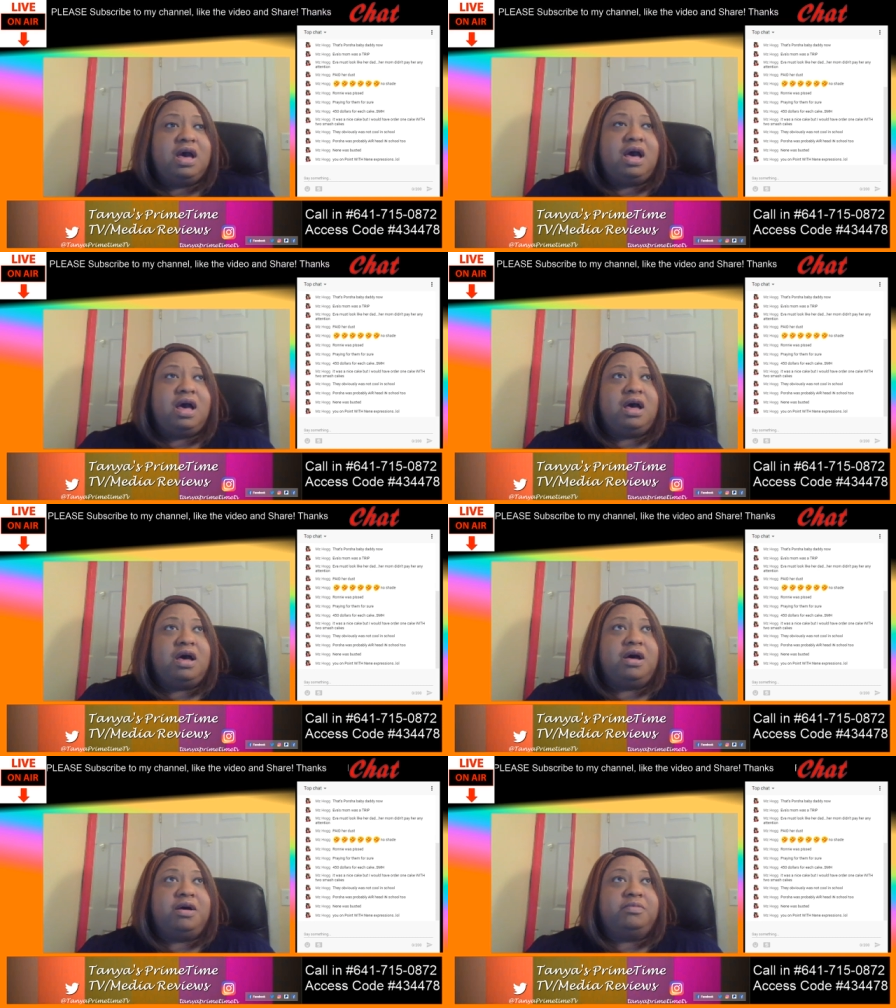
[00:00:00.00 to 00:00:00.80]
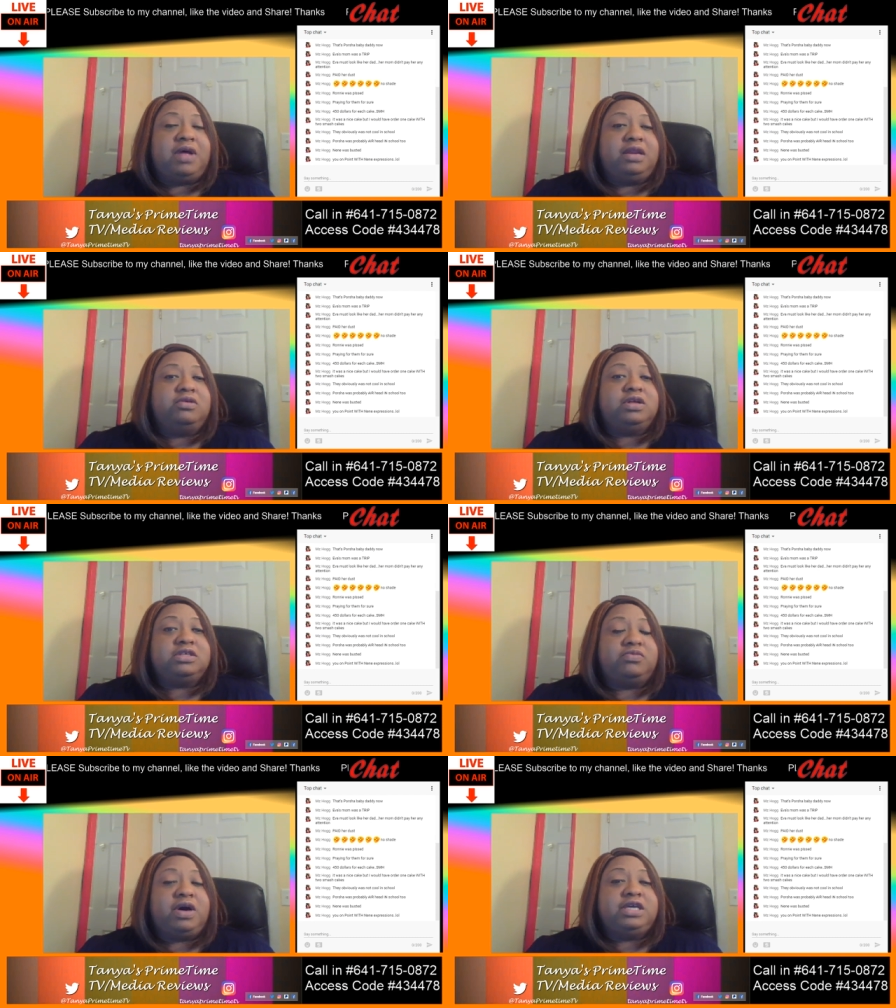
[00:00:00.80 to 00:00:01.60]
Um, I know
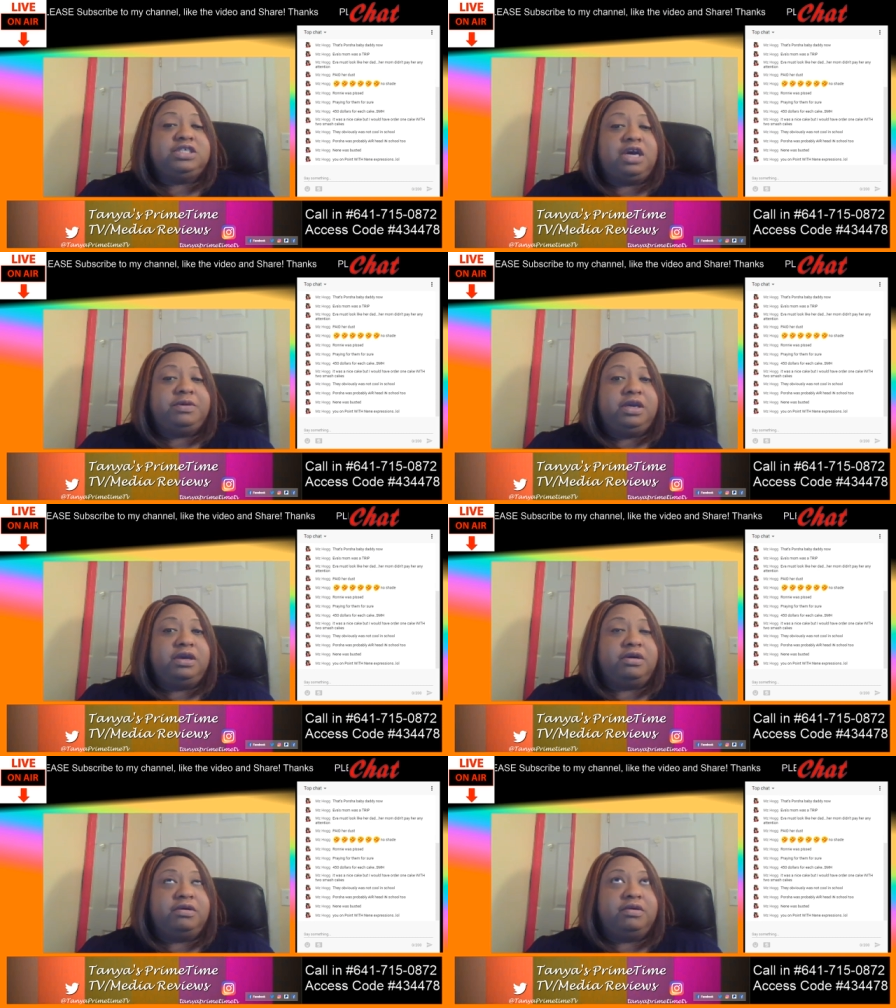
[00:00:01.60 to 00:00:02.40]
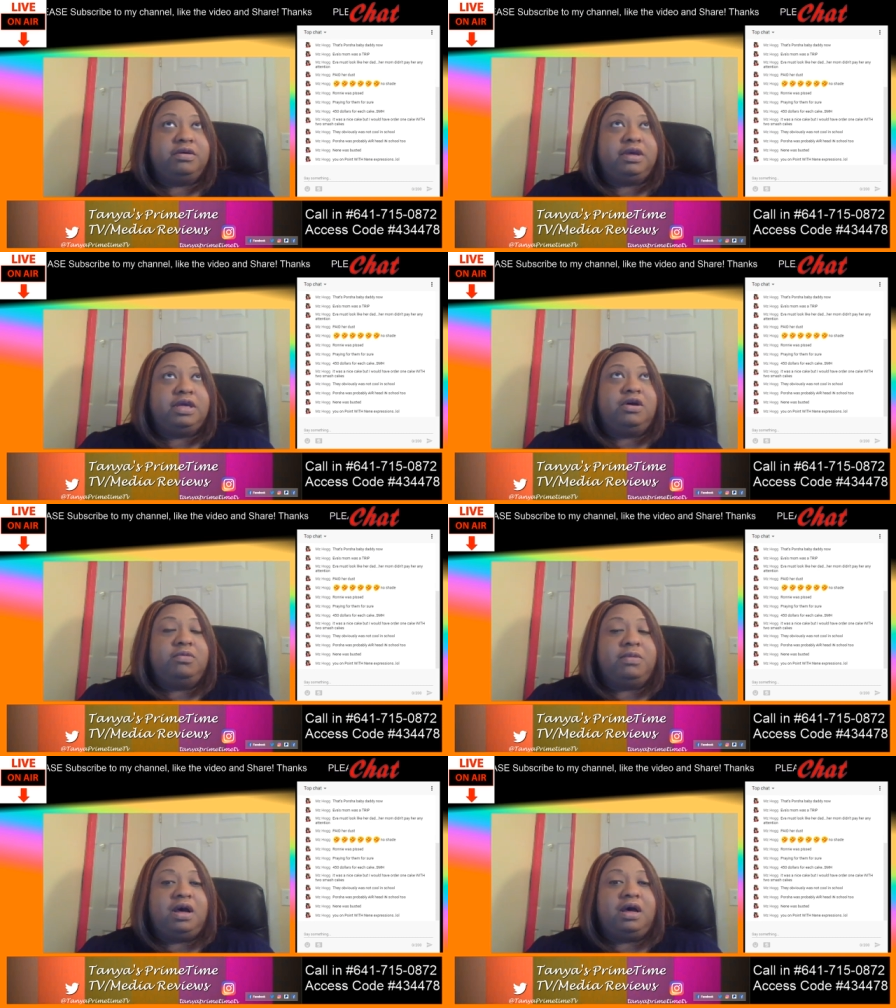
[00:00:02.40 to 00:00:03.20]
there's a wine shop here in
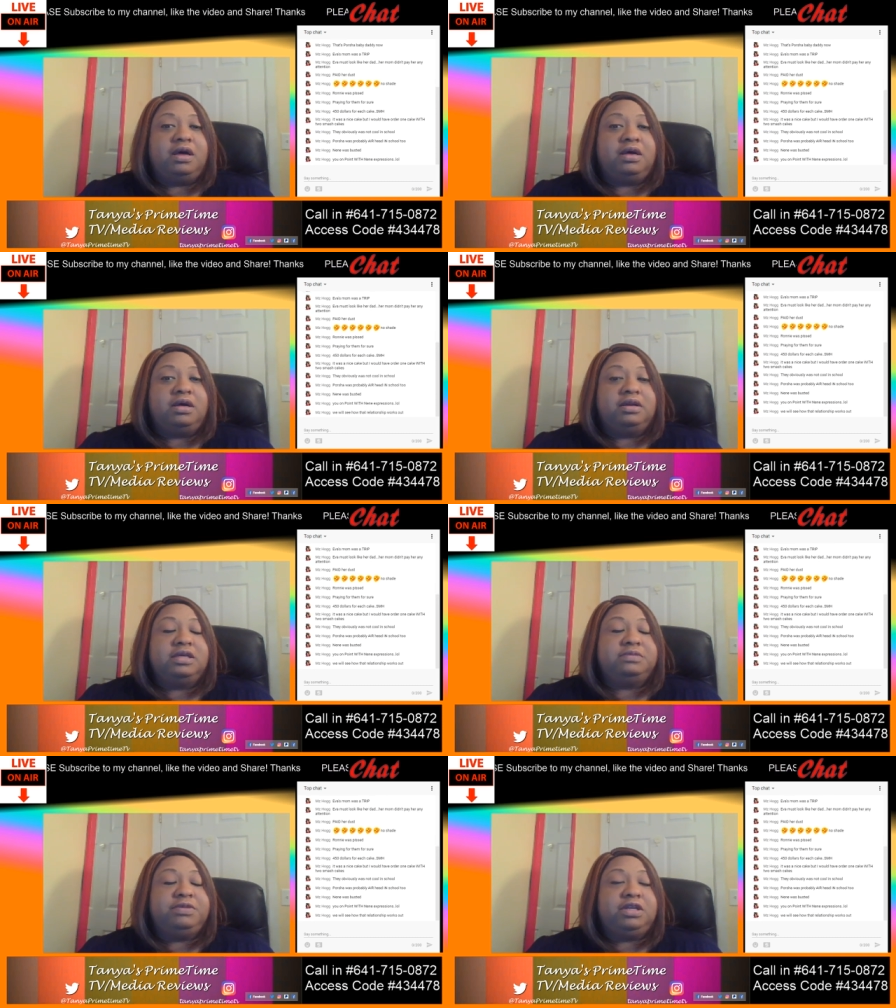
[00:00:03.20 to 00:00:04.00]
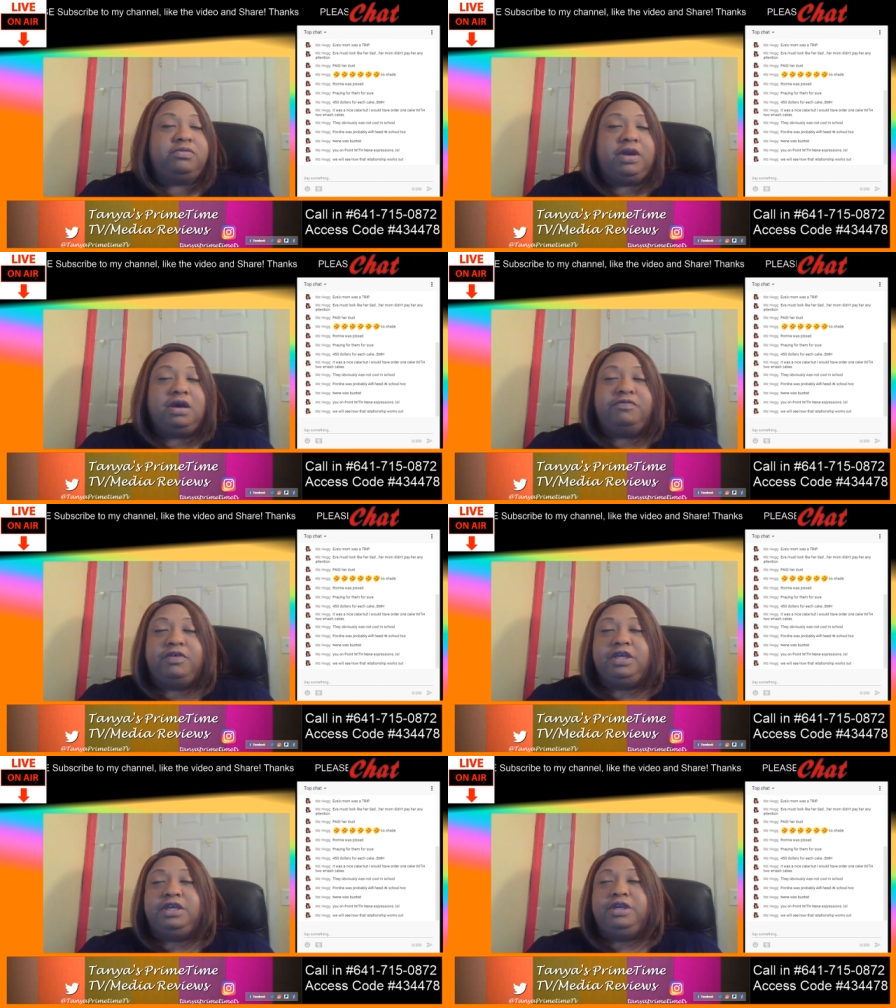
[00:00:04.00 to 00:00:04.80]
Omaha that's been around
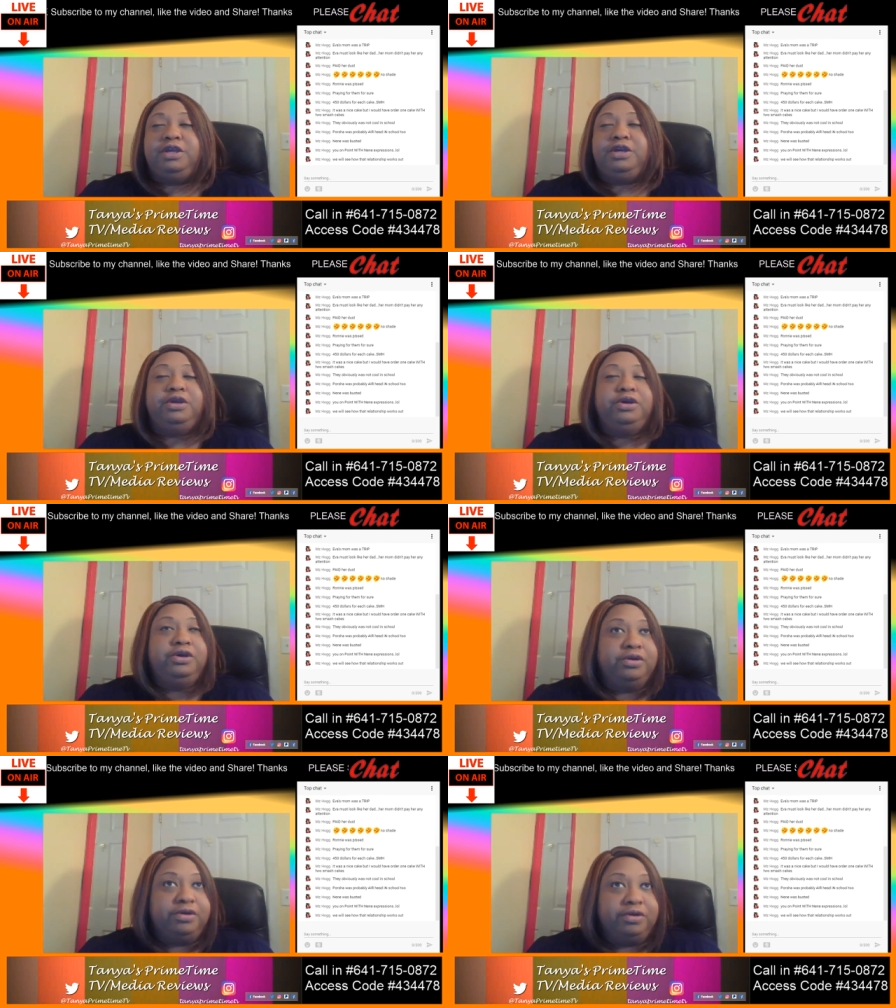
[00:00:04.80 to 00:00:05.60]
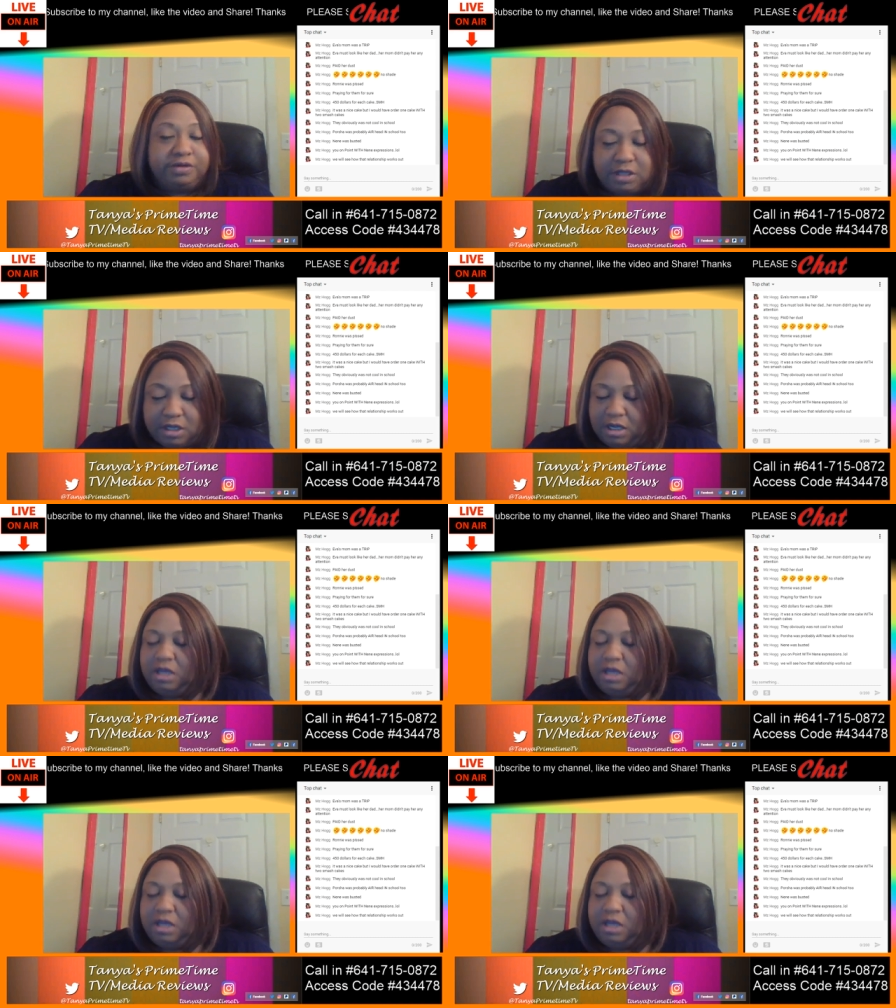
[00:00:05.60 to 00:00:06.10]
for years,